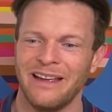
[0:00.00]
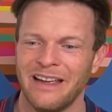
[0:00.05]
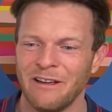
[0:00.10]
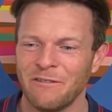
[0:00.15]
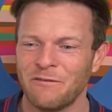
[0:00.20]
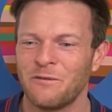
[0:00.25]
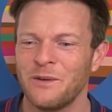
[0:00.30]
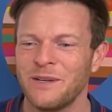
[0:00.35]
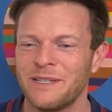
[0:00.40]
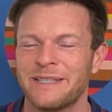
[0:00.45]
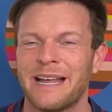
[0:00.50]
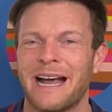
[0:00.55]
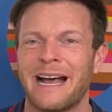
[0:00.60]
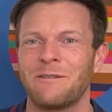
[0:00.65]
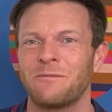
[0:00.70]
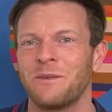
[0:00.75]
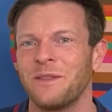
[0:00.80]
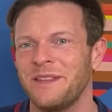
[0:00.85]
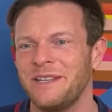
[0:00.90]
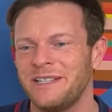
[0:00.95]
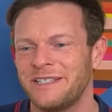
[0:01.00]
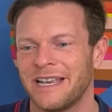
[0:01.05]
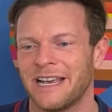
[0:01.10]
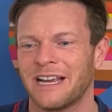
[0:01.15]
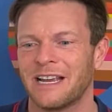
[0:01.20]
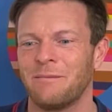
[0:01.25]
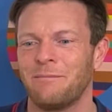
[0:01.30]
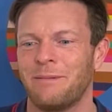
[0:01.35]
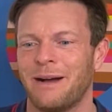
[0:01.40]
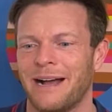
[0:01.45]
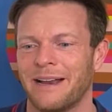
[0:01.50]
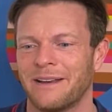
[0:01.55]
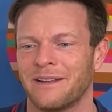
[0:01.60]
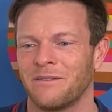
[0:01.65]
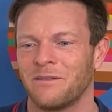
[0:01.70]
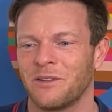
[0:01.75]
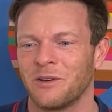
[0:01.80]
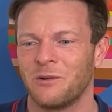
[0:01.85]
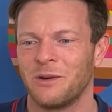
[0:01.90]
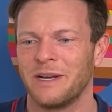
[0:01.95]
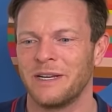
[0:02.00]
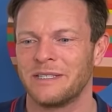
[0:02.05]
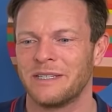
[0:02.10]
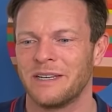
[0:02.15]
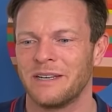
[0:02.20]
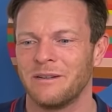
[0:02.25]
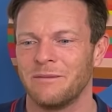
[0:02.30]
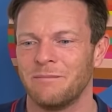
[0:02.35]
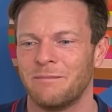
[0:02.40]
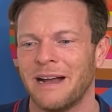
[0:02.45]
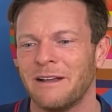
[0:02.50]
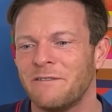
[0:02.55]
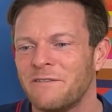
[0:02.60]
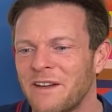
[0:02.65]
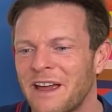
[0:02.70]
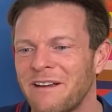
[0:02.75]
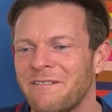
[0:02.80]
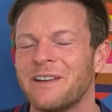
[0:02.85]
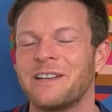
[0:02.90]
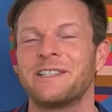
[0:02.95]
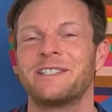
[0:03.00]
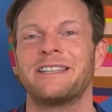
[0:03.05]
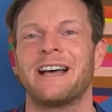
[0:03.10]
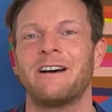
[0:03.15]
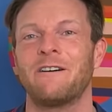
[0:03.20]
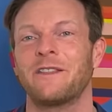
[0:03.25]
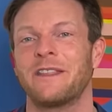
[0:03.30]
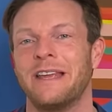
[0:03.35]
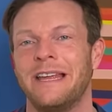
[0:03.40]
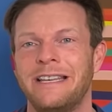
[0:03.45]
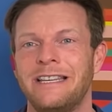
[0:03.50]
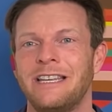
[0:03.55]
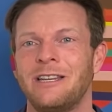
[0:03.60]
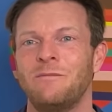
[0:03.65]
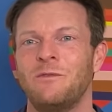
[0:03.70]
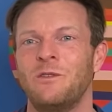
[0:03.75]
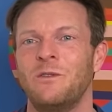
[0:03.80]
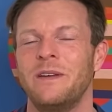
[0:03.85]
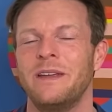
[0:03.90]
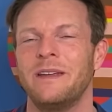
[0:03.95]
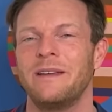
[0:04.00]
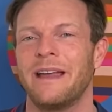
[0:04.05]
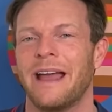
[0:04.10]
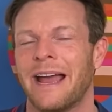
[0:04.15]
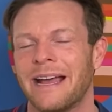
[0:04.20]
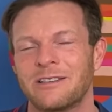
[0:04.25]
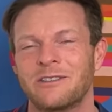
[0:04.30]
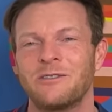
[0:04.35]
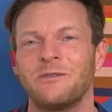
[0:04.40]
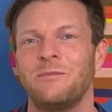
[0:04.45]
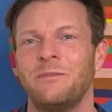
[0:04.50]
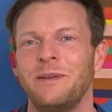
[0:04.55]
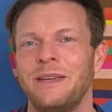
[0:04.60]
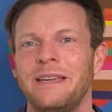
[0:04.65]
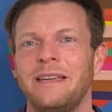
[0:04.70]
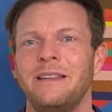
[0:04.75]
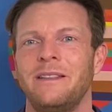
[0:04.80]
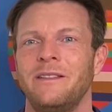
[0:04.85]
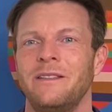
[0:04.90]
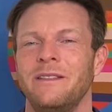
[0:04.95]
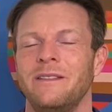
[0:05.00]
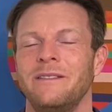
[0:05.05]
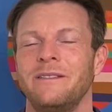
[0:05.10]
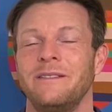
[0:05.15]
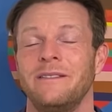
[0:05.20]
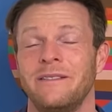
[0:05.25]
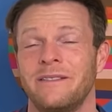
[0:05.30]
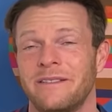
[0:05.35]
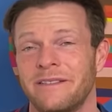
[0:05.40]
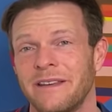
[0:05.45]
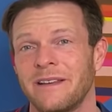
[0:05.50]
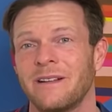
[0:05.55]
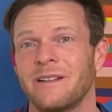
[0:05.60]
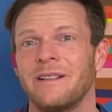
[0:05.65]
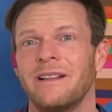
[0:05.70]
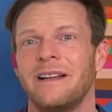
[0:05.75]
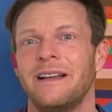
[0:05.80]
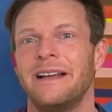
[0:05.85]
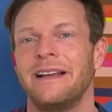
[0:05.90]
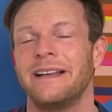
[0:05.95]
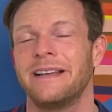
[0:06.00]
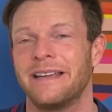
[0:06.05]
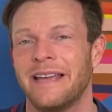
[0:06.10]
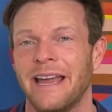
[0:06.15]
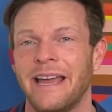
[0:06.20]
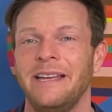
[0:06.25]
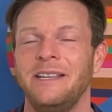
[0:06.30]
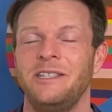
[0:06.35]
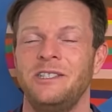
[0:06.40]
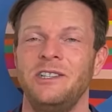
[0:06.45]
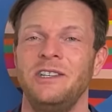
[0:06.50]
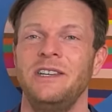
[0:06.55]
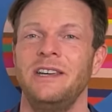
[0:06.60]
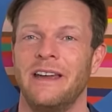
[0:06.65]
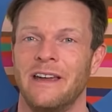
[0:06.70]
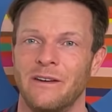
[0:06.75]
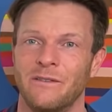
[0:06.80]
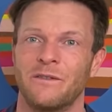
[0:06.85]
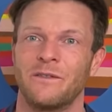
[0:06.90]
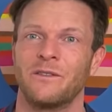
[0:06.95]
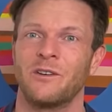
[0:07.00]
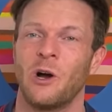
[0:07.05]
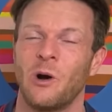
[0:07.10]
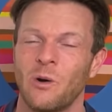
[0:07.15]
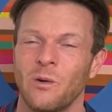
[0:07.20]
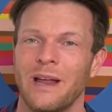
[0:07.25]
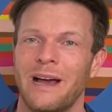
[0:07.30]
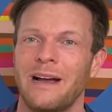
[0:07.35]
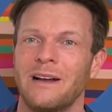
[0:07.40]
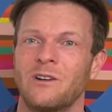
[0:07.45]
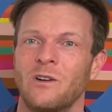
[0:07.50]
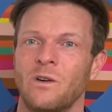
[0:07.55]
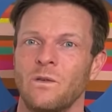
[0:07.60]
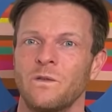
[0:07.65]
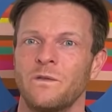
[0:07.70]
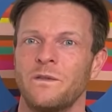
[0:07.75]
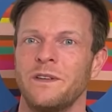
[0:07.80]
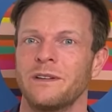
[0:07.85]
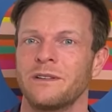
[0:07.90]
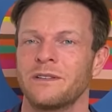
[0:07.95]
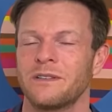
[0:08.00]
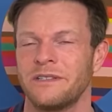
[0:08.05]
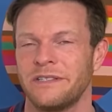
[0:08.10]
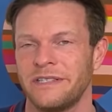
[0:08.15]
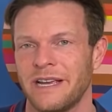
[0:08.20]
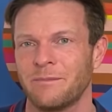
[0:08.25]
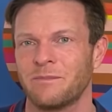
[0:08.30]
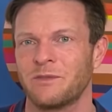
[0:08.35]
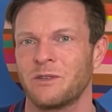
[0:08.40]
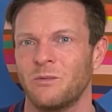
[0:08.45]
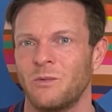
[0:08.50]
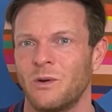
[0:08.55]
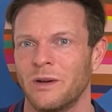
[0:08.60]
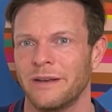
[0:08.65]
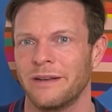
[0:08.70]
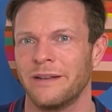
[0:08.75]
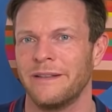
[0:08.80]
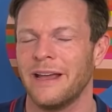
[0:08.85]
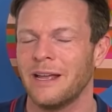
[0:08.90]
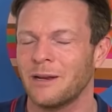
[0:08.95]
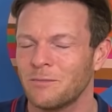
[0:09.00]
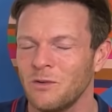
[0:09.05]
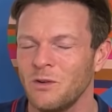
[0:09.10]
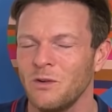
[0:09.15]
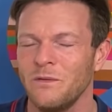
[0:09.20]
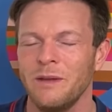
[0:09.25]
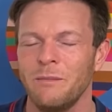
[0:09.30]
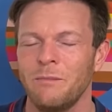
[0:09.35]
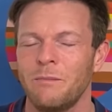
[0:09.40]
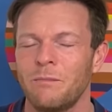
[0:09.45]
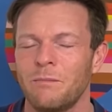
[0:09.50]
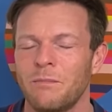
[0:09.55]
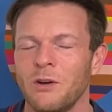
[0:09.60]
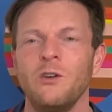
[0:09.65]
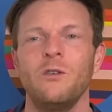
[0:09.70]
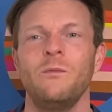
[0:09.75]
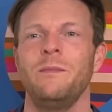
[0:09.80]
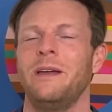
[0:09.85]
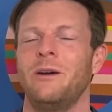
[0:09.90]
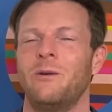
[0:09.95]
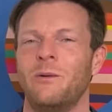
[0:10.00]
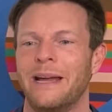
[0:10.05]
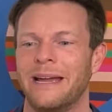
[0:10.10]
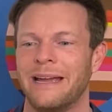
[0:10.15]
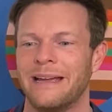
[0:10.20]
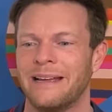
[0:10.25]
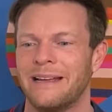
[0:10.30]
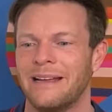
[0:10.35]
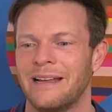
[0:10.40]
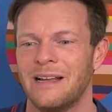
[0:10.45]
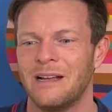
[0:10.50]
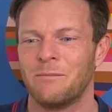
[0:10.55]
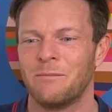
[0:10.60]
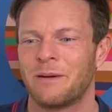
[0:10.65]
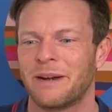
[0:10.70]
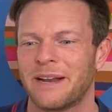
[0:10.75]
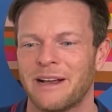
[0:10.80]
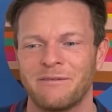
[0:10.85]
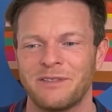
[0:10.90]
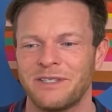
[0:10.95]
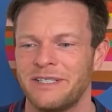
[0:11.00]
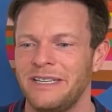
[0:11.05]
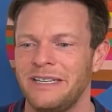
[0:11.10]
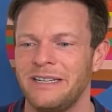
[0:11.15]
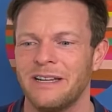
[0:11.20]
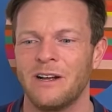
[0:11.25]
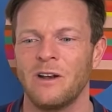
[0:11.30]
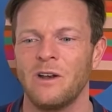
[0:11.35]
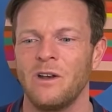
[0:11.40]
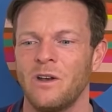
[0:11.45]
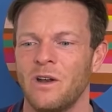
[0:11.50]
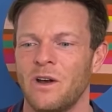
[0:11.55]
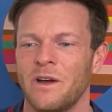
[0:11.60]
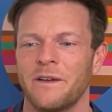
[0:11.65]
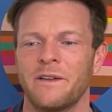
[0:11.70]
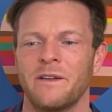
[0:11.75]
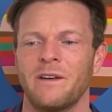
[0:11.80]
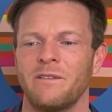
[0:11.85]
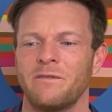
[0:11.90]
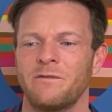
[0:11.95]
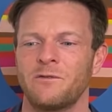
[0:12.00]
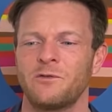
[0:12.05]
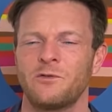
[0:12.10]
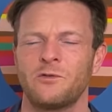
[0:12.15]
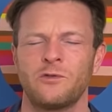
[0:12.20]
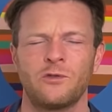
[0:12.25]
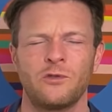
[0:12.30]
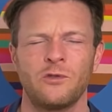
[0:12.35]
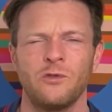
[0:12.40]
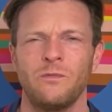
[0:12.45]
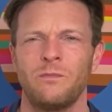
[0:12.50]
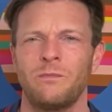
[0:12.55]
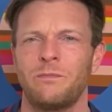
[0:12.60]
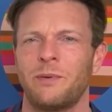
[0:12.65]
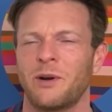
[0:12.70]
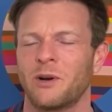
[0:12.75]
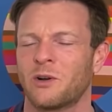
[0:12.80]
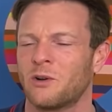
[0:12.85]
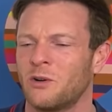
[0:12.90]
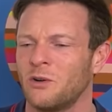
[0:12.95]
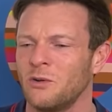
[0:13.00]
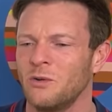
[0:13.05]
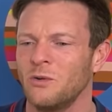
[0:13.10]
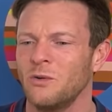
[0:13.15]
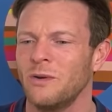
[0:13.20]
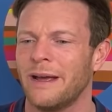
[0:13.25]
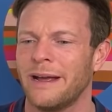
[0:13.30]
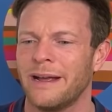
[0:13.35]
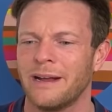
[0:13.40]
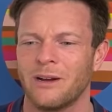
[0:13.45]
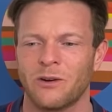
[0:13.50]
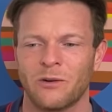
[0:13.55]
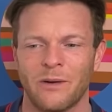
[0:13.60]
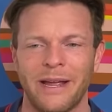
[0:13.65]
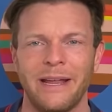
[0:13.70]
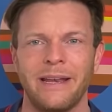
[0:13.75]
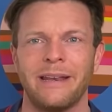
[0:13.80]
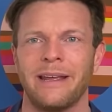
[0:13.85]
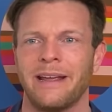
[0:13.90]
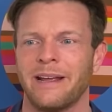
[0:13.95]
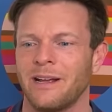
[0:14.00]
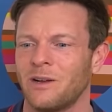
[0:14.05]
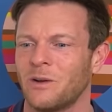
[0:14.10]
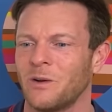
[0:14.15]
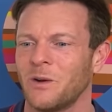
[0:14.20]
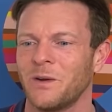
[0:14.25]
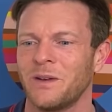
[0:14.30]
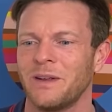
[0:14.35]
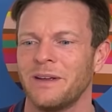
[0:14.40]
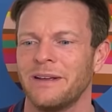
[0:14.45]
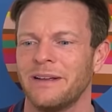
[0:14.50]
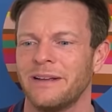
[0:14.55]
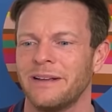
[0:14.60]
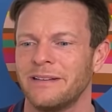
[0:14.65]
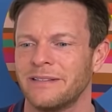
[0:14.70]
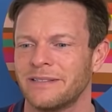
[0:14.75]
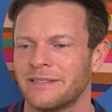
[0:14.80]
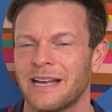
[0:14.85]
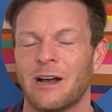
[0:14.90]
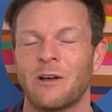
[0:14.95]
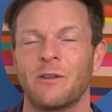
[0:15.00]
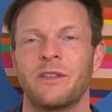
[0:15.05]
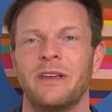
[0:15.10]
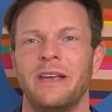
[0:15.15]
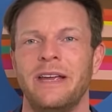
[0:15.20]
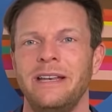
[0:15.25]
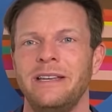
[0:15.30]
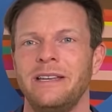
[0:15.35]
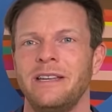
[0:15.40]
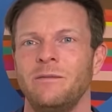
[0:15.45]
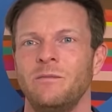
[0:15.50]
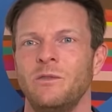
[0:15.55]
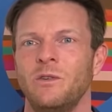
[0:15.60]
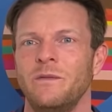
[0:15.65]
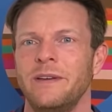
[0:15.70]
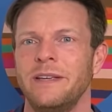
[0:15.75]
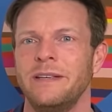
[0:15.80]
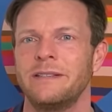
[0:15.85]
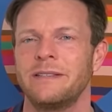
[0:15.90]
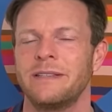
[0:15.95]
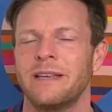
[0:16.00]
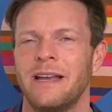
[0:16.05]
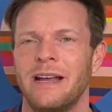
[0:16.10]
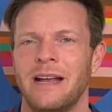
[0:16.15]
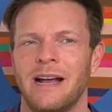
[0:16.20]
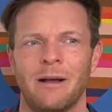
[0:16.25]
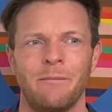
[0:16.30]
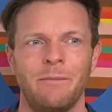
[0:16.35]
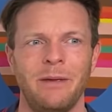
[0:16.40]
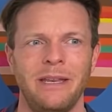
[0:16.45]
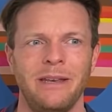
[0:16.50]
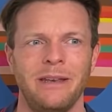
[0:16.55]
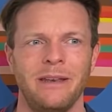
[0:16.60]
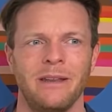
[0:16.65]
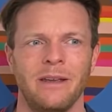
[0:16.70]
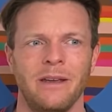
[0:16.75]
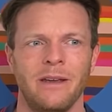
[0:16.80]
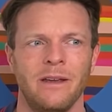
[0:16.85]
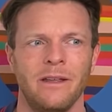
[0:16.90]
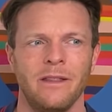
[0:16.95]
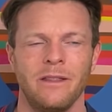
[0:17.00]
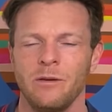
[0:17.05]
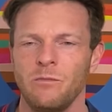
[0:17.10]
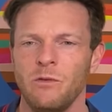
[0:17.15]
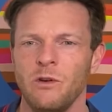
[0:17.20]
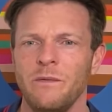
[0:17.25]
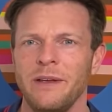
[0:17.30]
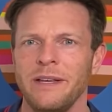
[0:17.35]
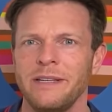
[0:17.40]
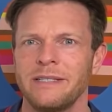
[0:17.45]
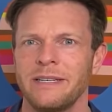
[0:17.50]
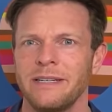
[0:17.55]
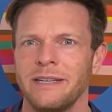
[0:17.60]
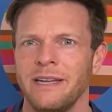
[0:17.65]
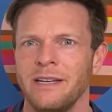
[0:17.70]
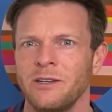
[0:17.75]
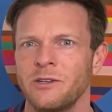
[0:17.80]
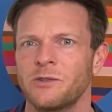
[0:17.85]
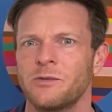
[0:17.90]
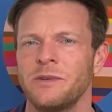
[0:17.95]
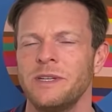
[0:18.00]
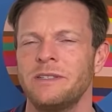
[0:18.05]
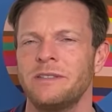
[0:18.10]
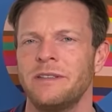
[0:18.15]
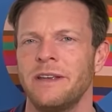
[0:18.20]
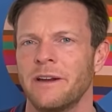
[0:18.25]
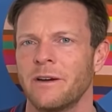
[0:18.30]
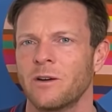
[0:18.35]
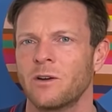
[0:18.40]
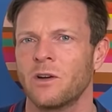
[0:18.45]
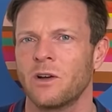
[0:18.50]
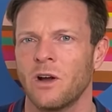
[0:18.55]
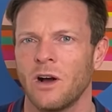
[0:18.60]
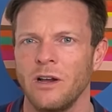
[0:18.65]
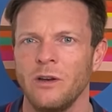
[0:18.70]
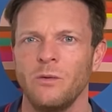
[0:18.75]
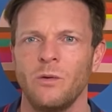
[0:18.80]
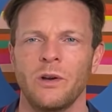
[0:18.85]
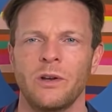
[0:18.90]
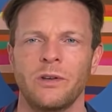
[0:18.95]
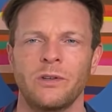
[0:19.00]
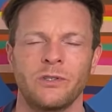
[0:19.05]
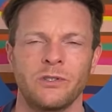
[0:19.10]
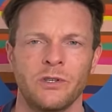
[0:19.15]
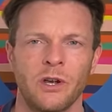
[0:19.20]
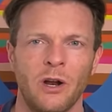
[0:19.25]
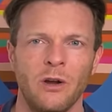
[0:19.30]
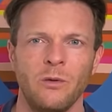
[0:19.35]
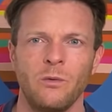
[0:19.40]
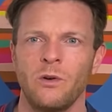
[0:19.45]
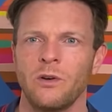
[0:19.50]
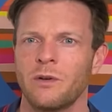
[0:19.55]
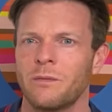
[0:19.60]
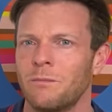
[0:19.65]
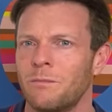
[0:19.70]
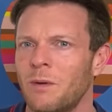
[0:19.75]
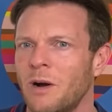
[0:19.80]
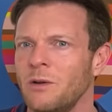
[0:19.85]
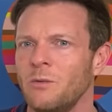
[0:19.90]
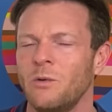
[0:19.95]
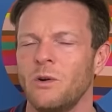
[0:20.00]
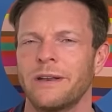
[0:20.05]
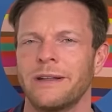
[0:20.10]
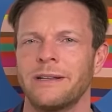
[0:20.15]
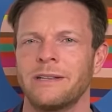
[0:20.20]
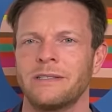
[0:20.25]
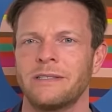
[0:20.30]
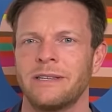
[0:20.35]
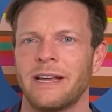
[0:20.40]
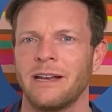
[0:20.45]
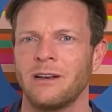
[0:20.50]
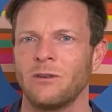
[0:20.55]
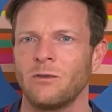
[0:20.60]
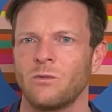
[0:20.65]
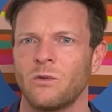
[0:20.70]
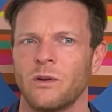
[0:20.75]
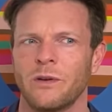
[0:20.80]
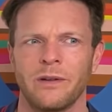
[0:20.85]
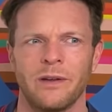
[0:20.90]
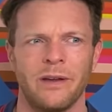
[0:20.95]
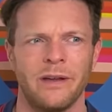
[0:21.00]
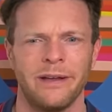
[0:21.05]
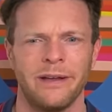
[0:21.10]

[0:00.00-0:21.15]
If we start with the second part of the question, my favorite South Indian movie has to be still KGF, Kola Goldfields Chapter 1. That movie blew me away. But I've seen a lot of super cool and great and good South Indian movies. I mean, the movies industries there, Kollywood, Tollywood, Mollywood and Sandalwood.